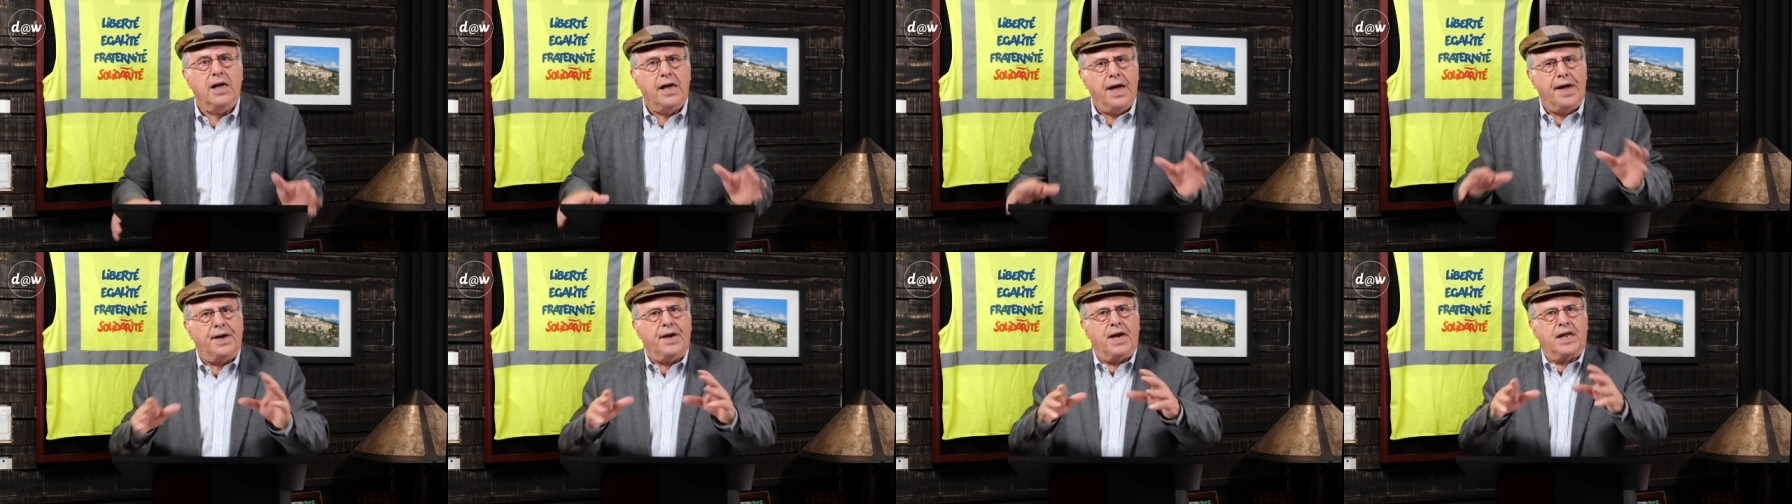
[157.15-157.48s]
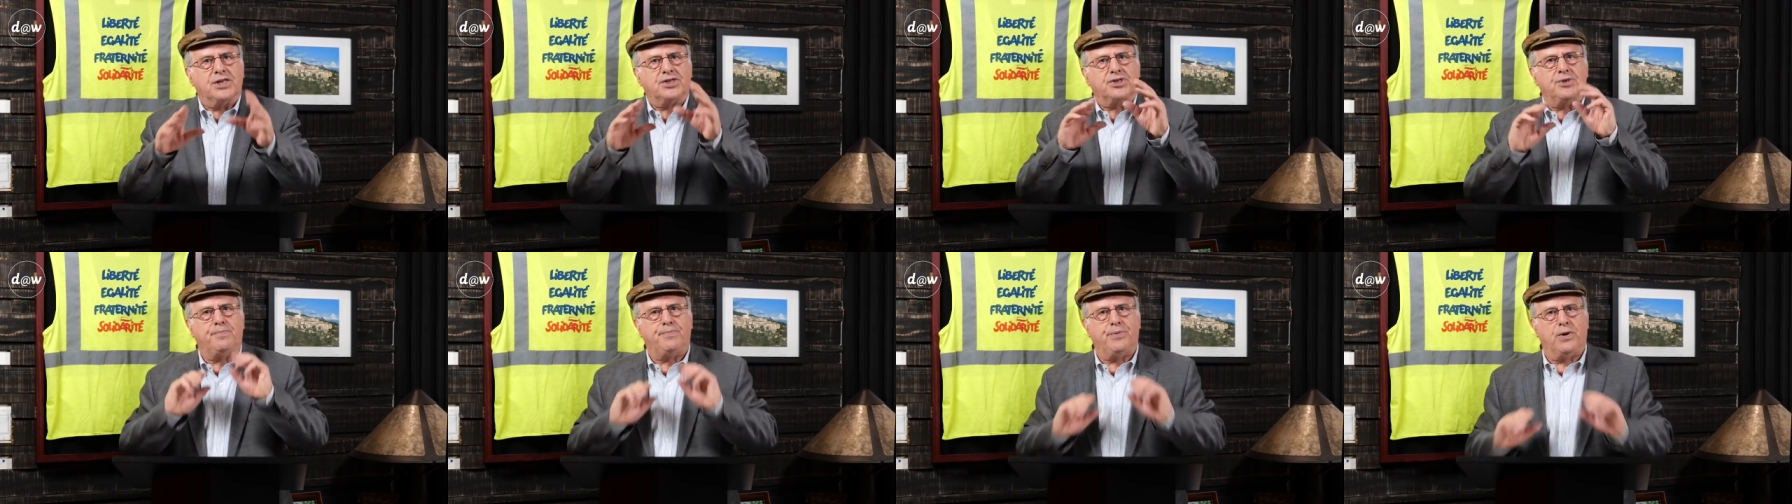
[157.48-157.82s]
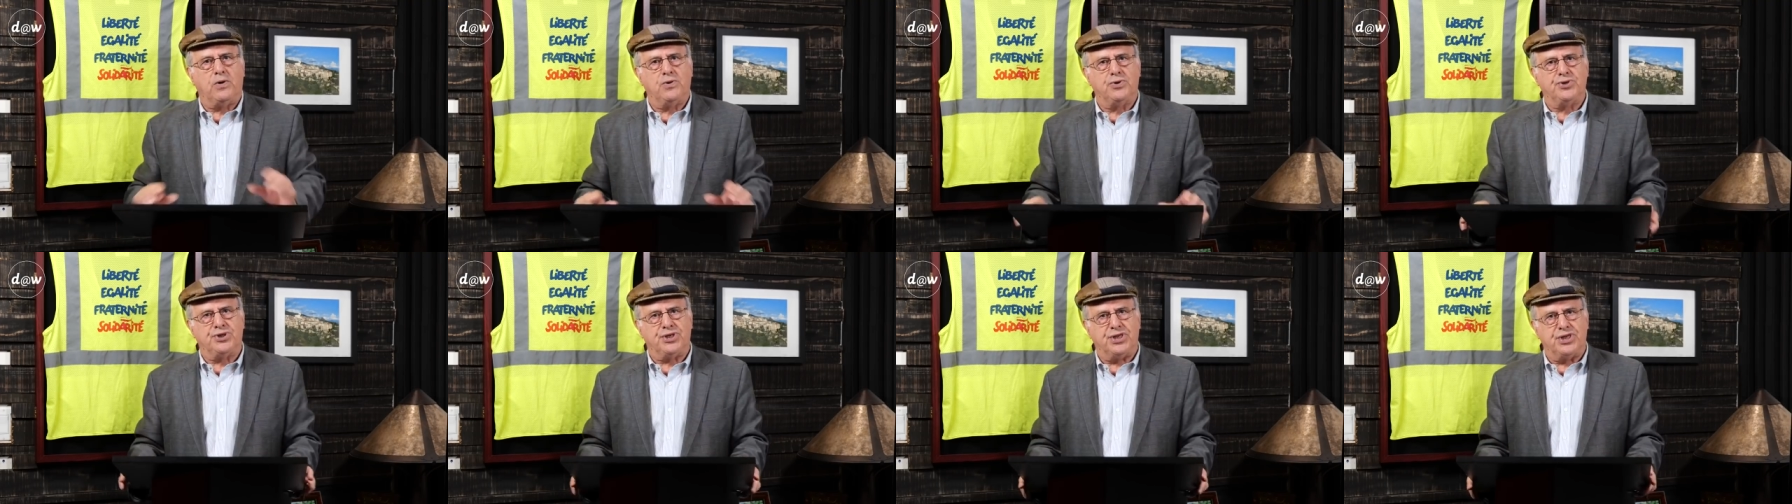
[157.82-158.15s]
And let's
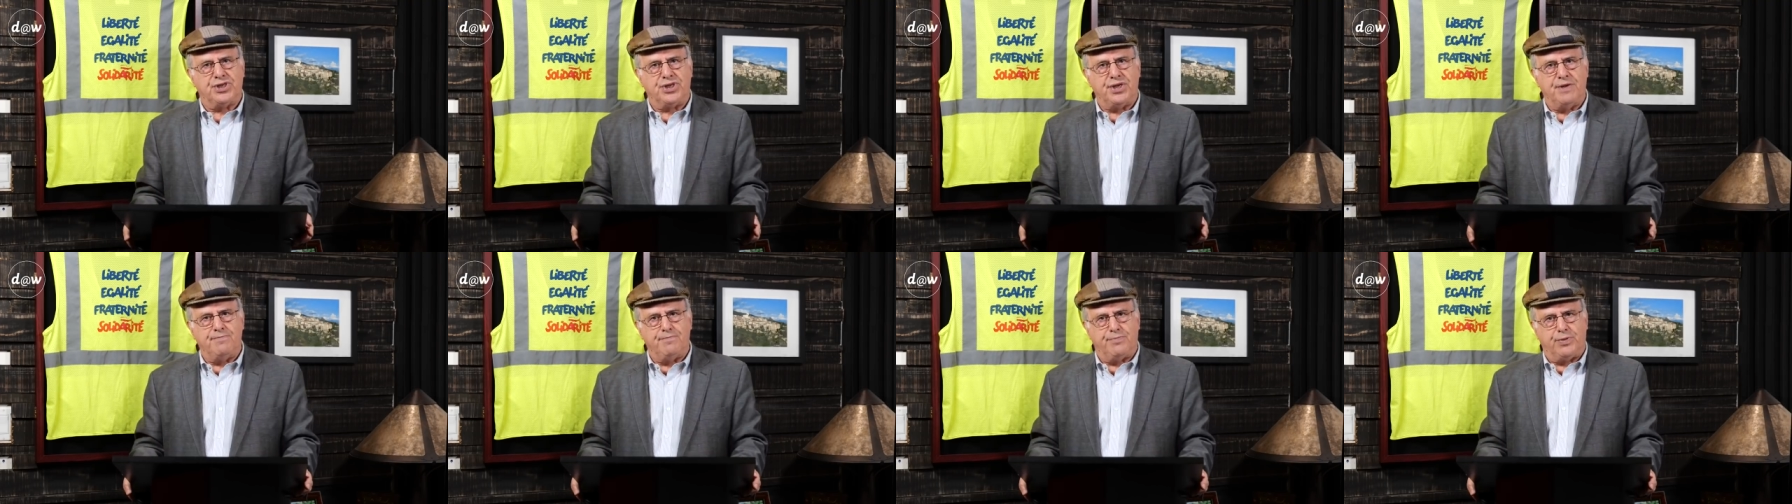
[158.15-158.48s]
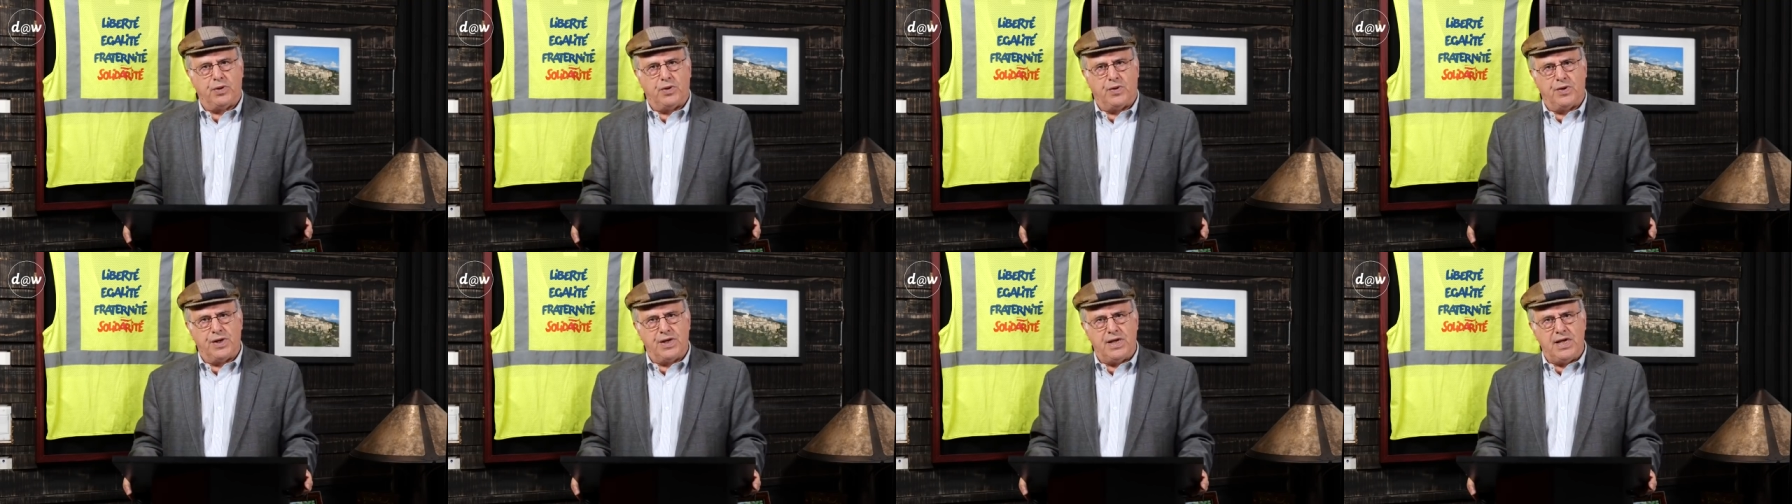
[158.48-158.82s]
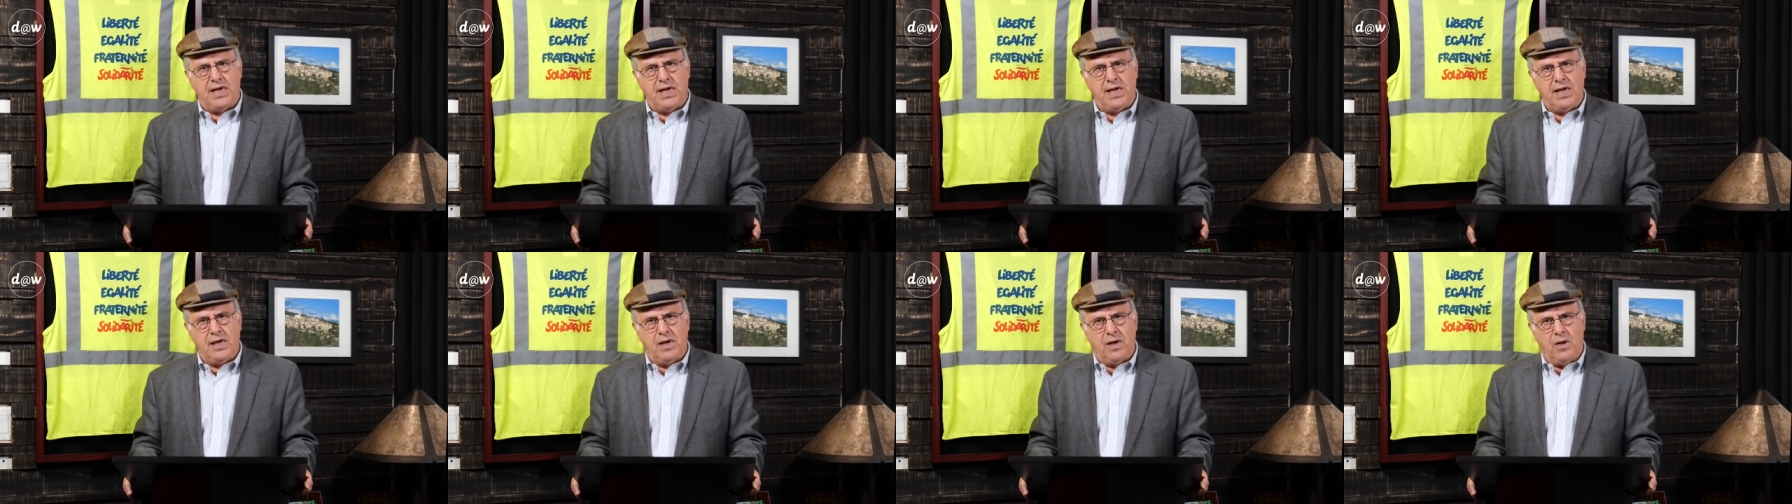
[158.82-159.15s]
suppose this
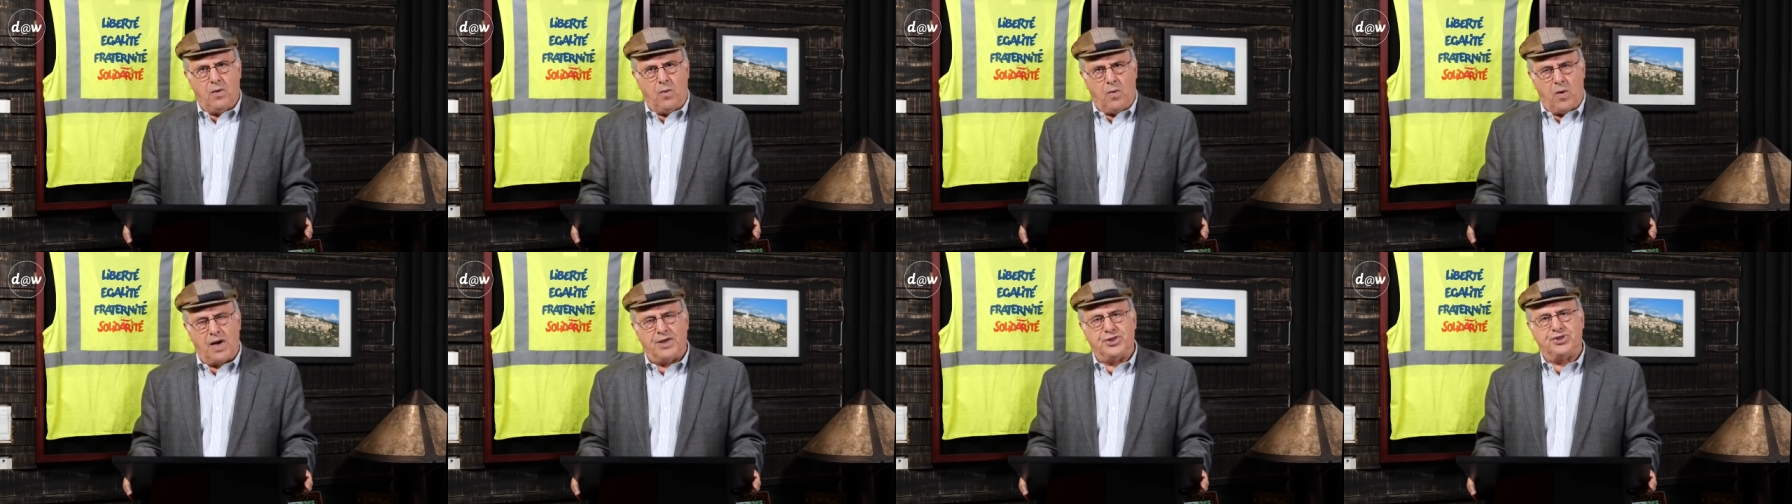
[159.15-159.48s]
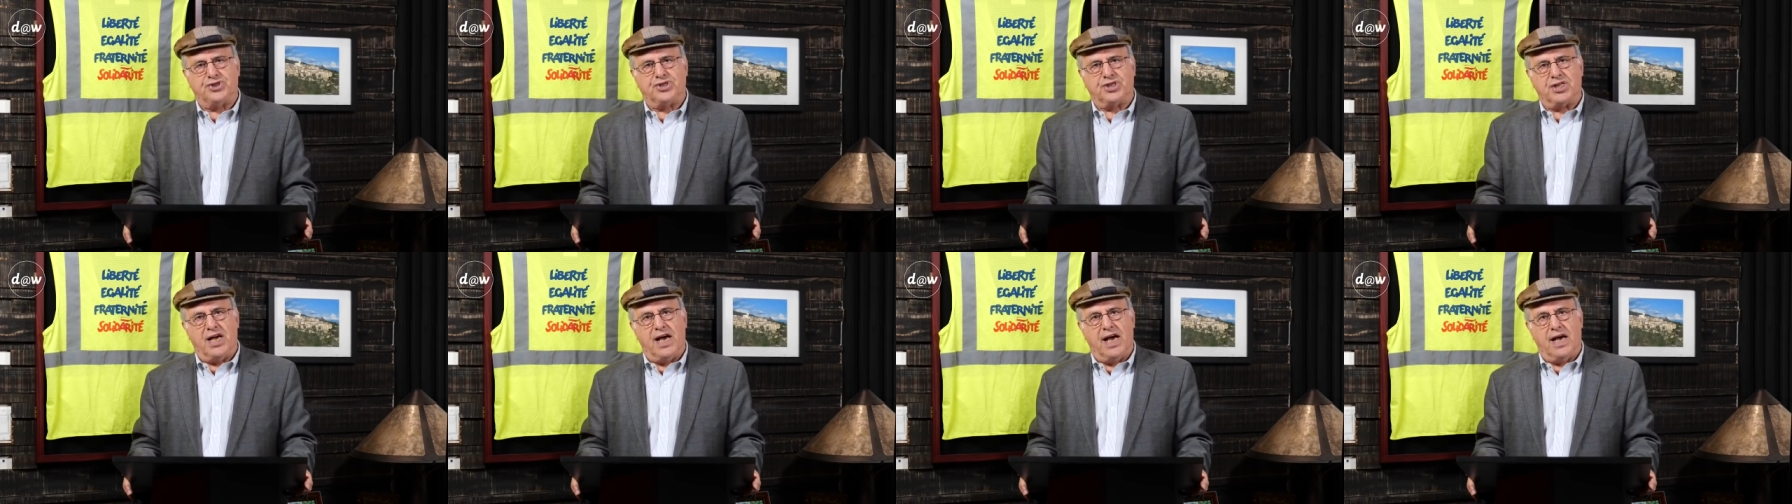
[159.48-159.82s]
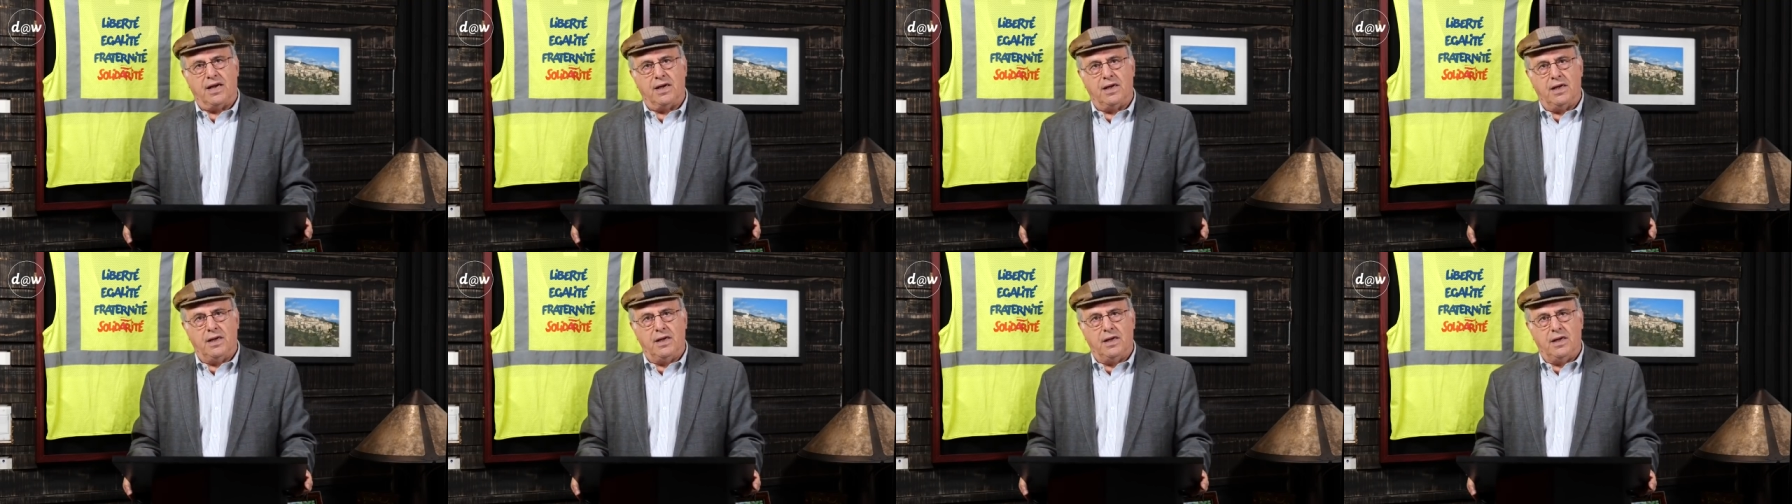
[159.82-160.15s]
employee wants
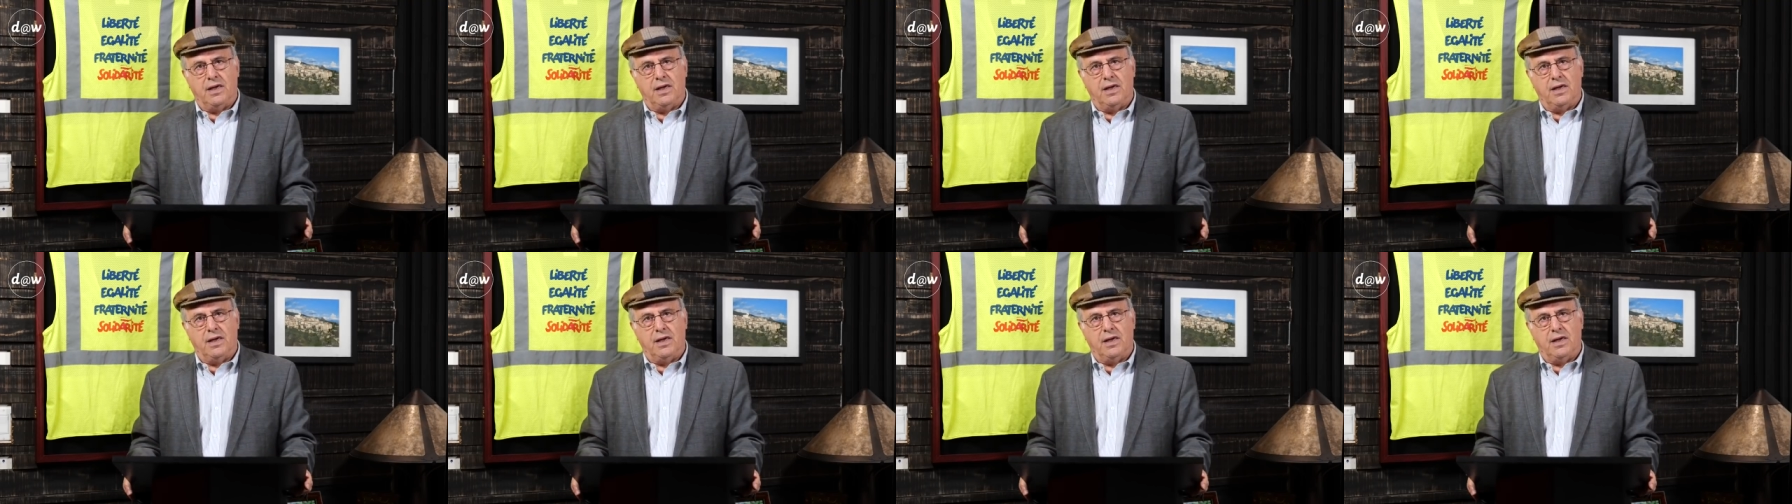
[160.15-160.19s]
that.